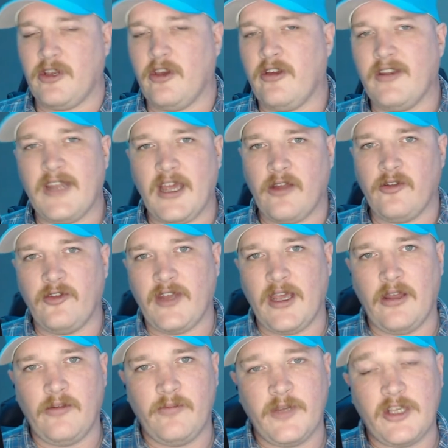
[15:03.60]
down and down,
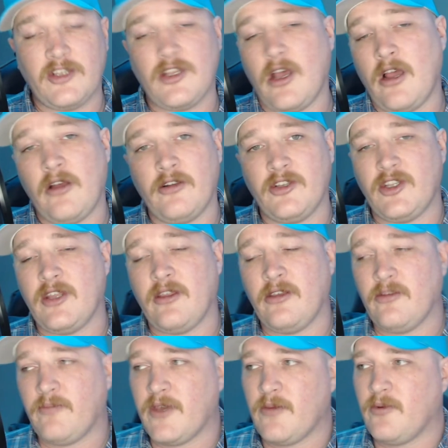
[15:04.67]
because I honestly think
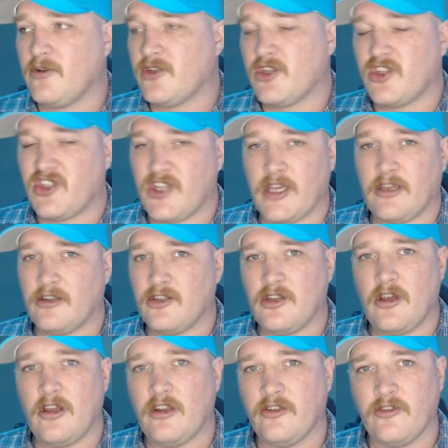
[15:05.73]
people are just sick and
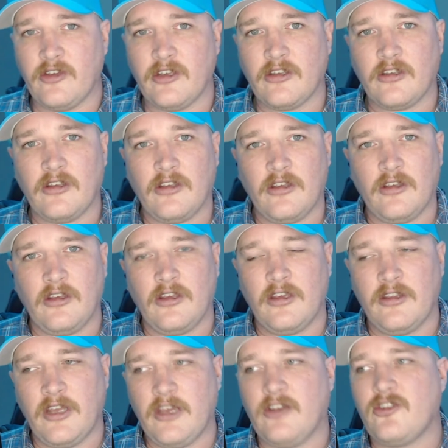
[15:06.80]
tired of it.
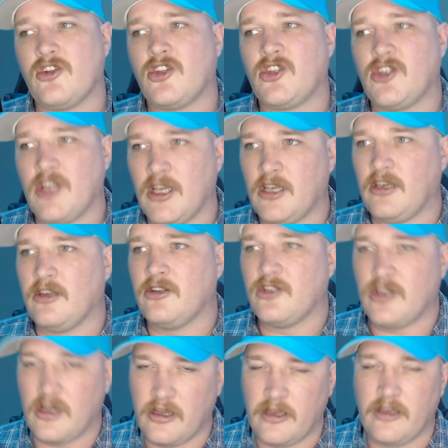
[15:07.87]
They are just sick and
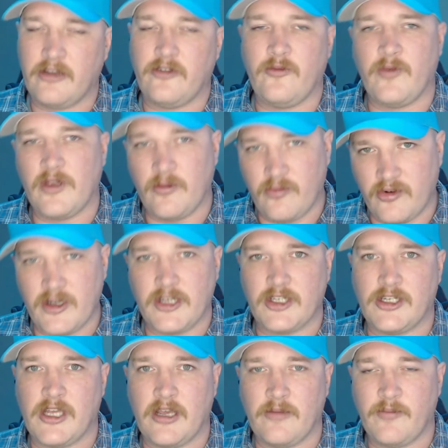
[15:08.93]
tired of being preached
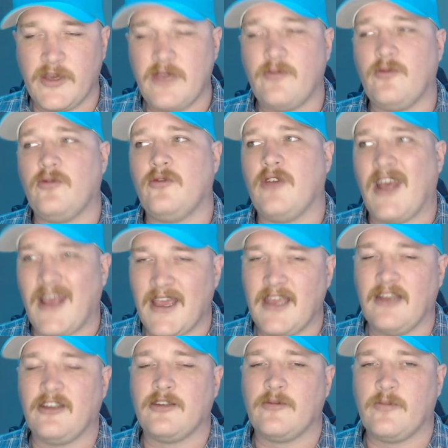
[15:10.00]
at. People
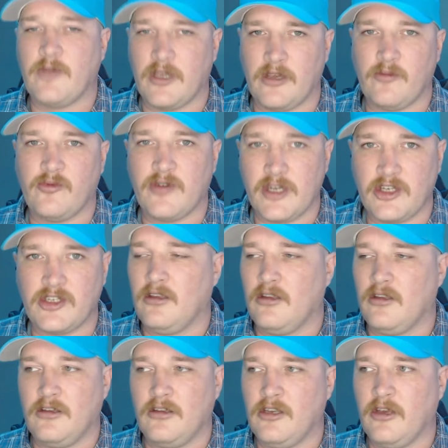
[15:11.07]
hate being preached at.
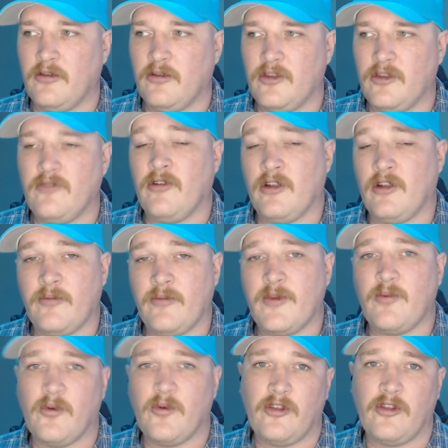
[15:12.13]
You know, you've got a lot of
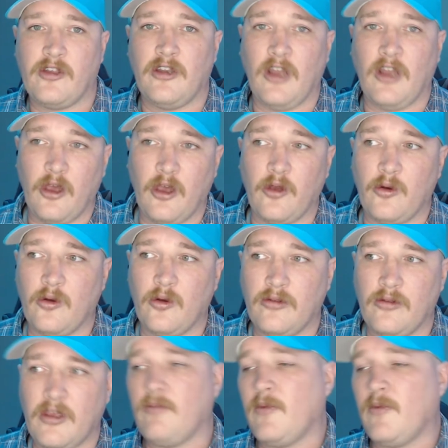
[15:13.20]
people that know,
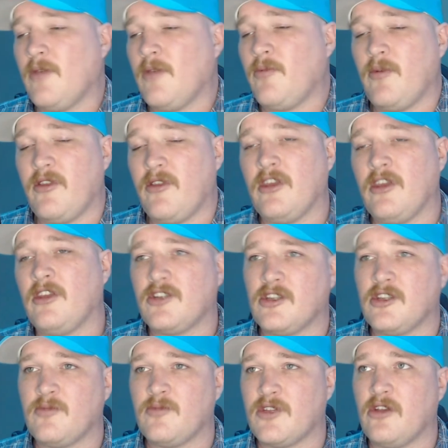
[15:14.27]
they're probably thinking to
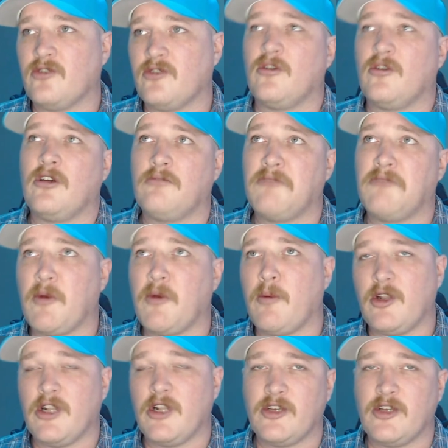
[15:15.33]
themselves, well, I'm a
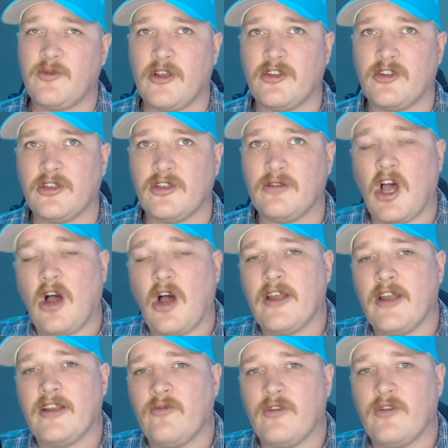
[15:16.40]
middle-aged person, I
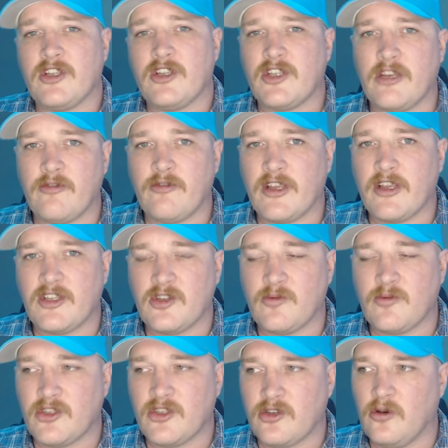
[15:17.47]
didn't really see any racism at
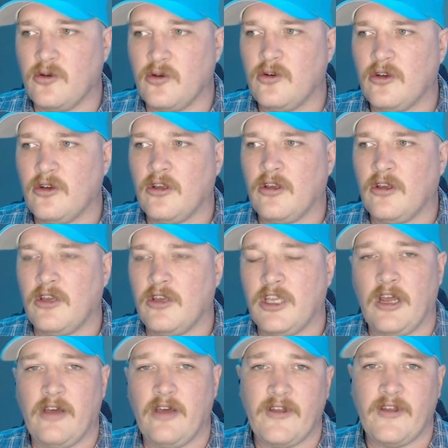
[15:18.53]
school. You know,
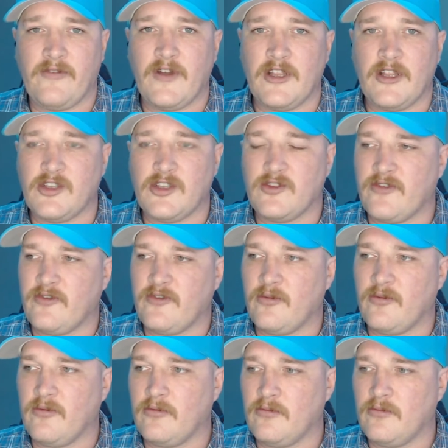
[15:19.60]
I've had friends of different
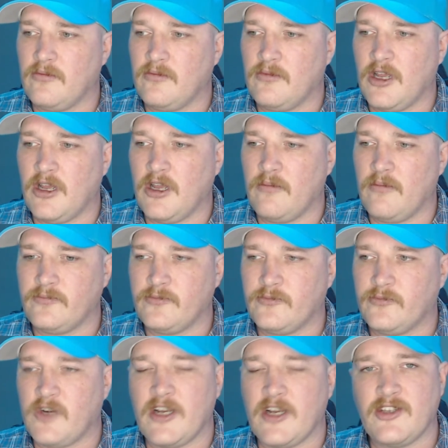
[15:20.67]

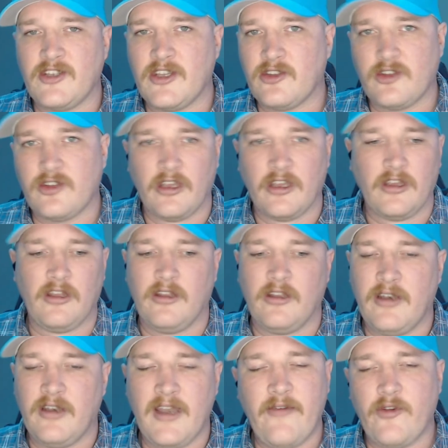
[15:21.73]
races,
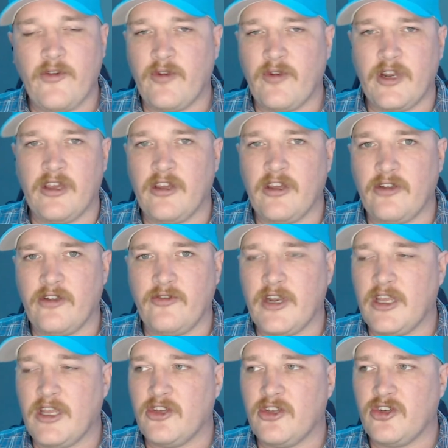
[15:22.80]
never really heard of any
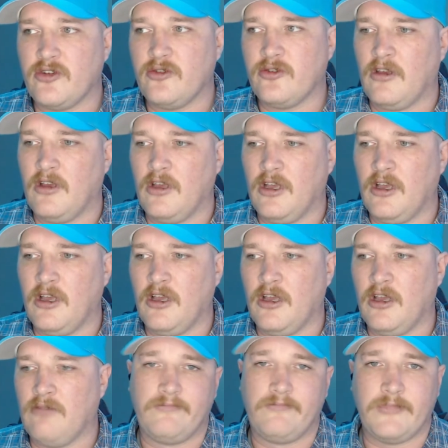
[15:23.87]
issues,
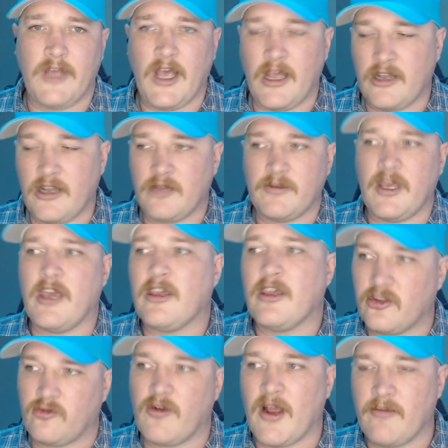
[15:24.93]
and I'm getting
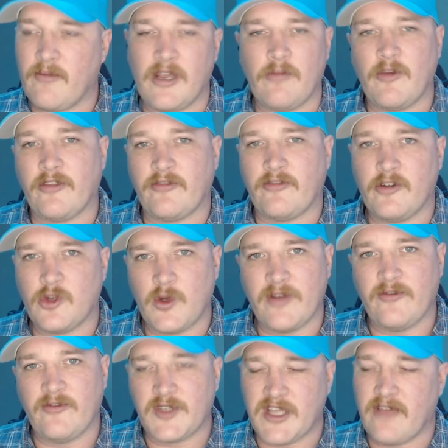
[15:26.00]
this rammed down my throat
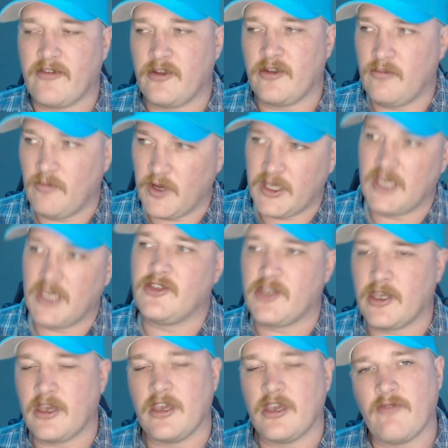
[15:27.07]
24/7. My kids are
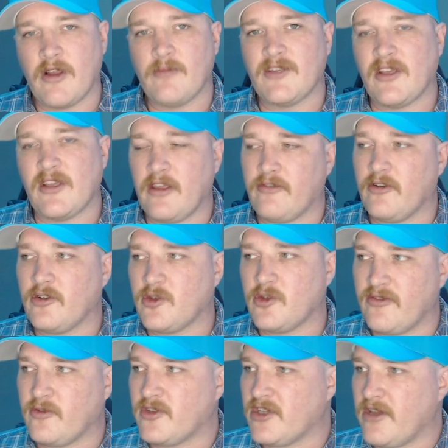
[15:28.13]
getting it rammed down their throat
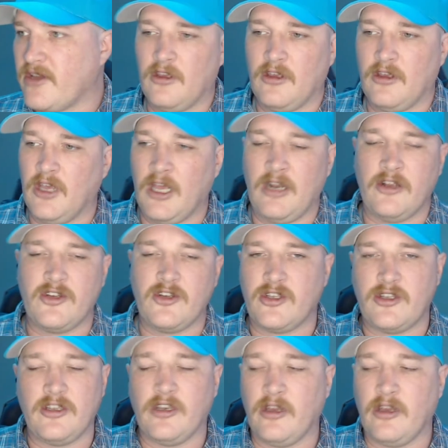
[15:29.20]
24/7, and I just,
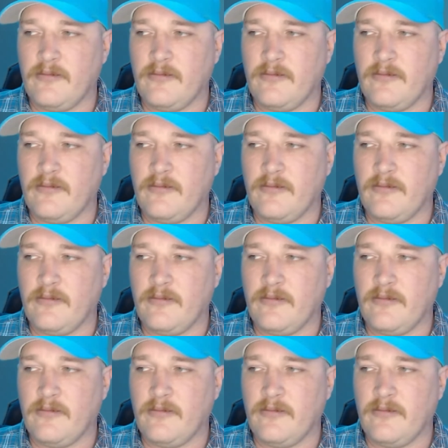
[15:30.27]
you know,